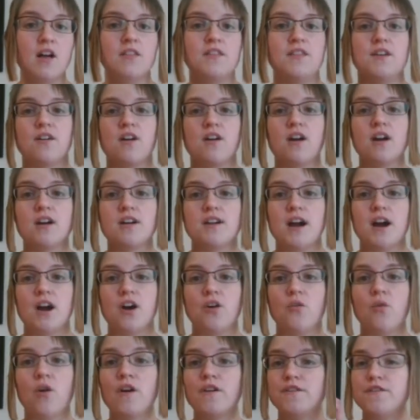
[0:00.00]
There are
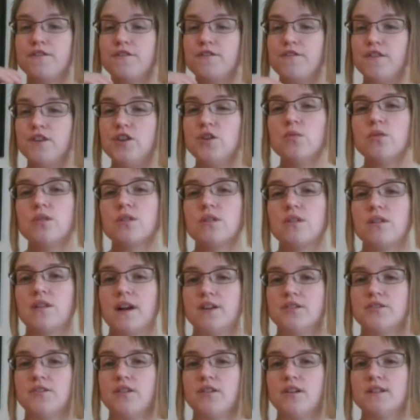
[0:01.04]
now fewer
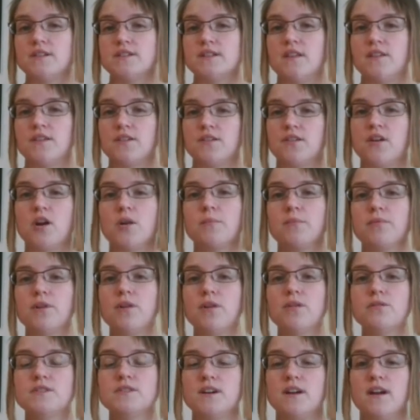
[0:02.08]
electrons than there are
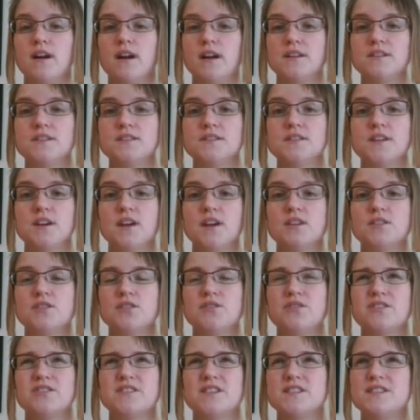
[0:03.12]
protons, so
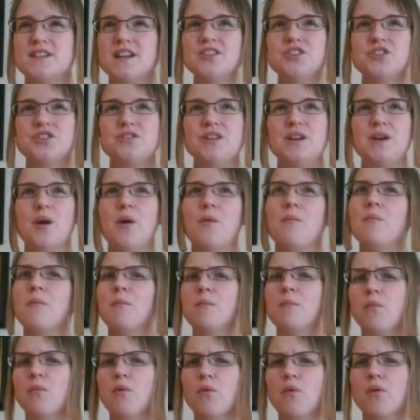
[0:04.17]
there's essentially
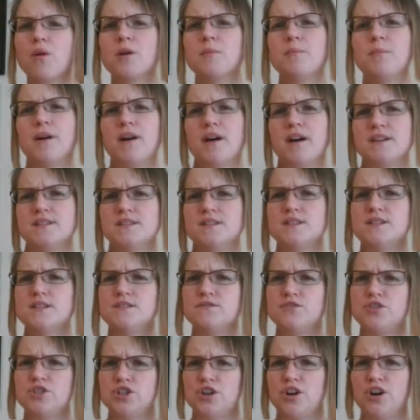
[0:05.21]
more
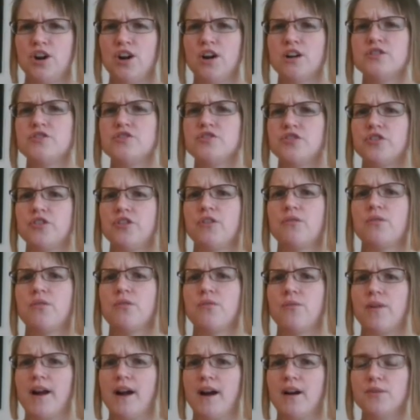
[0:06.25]
positive charge to go
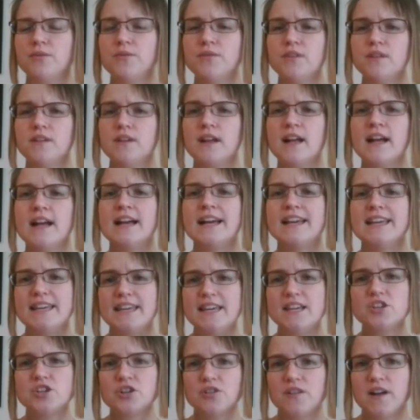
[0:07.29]
around.
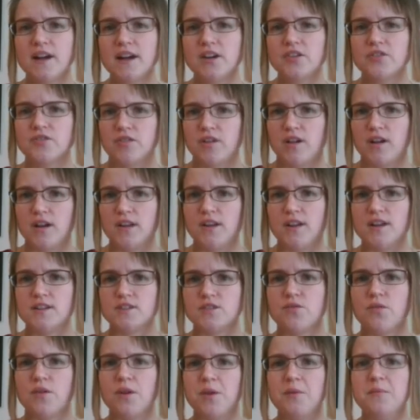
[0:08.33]
Each electron is
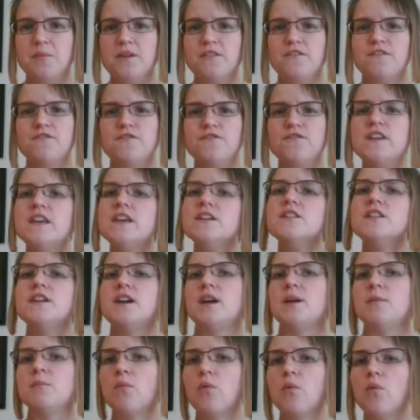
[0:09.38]
going to be
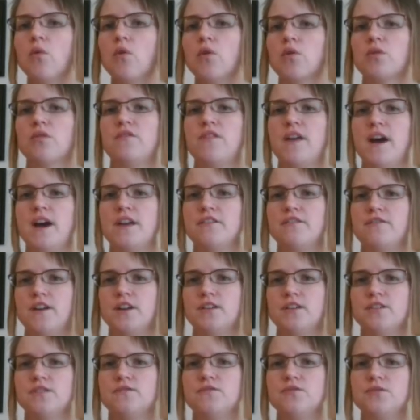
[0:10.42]
feeling more of that
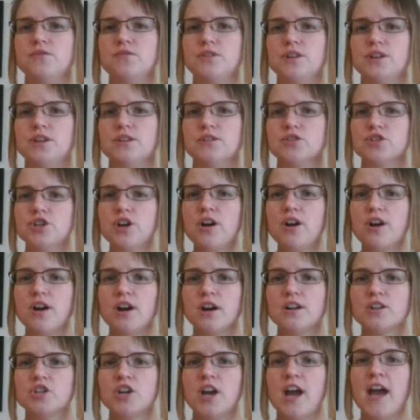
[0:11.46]
effective nuclear
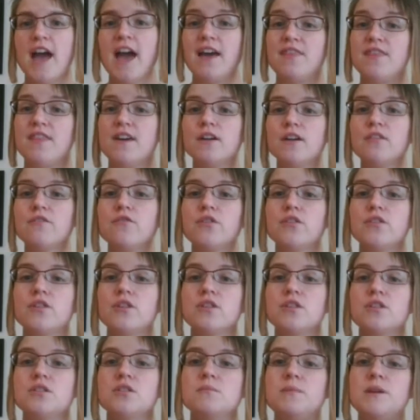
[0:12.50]
charge, and therefore they're
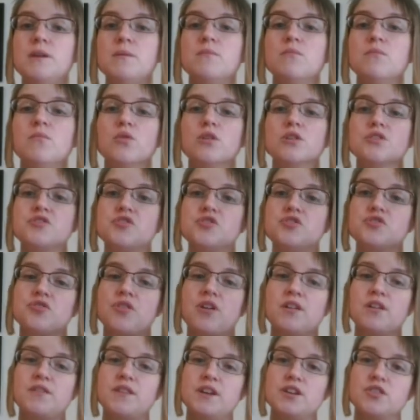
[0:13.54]
going to be more
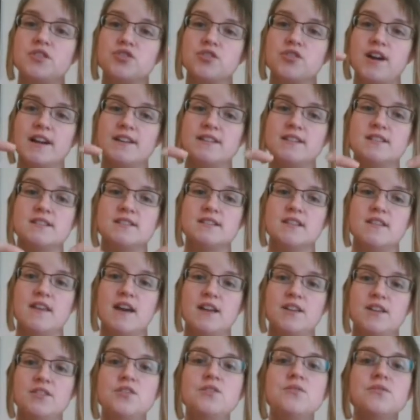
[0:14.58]
strongly attracted to
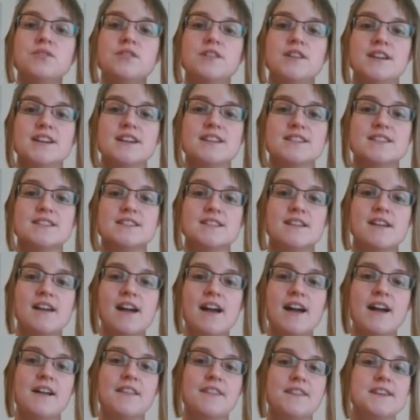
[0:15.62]
that nucleus.
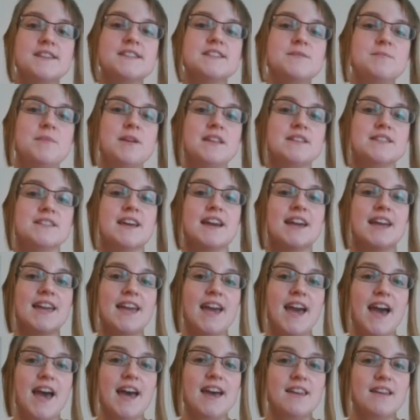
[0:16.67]
This means that
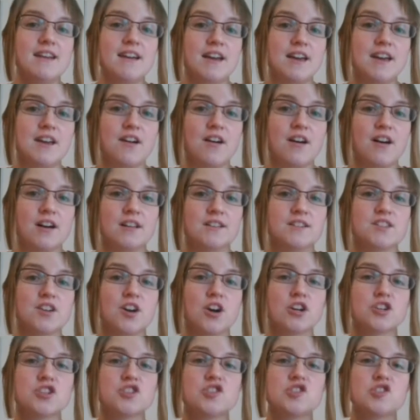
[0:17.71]
cations
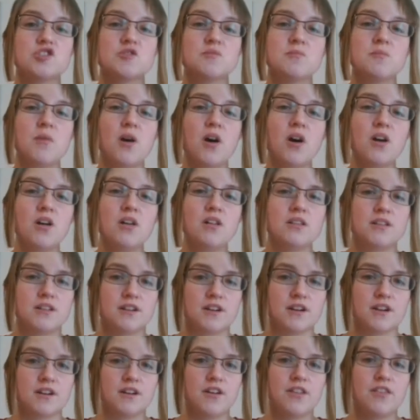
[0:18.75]
are
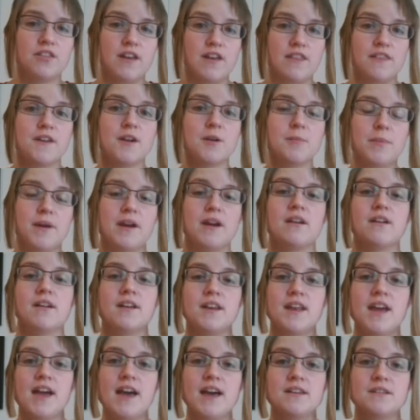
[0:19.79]
smaller than their
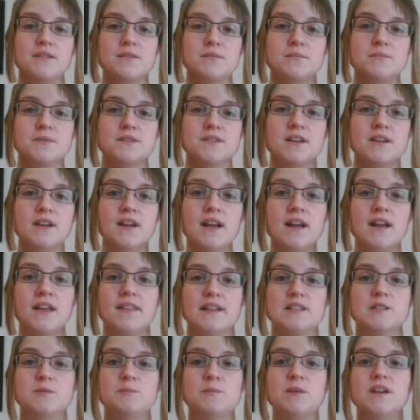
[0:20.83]
parent atoms.
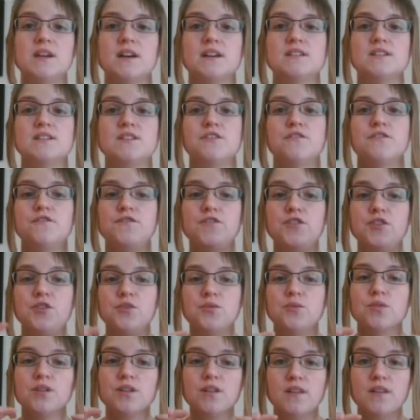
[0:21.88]
That's because the
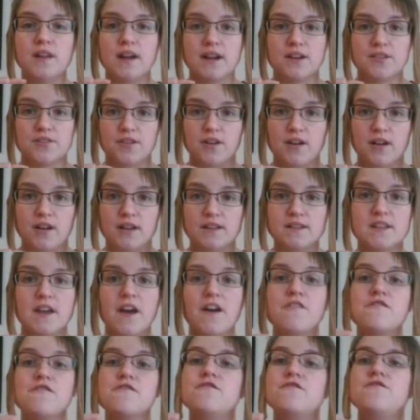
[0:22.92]
fewer electrons
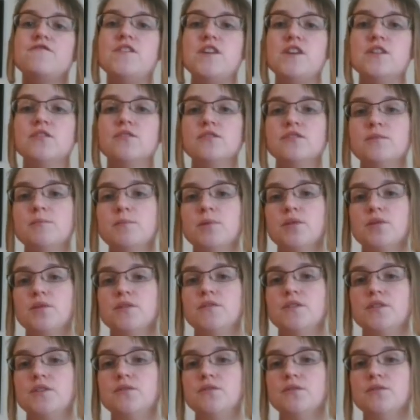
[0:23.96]
feel the pull
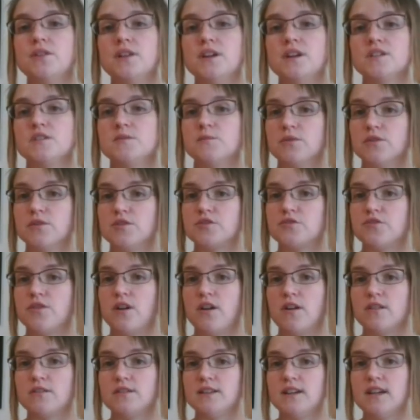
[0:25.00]
of the nucleus more
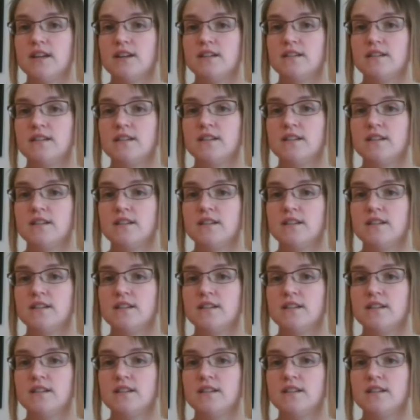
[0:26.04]
strongly.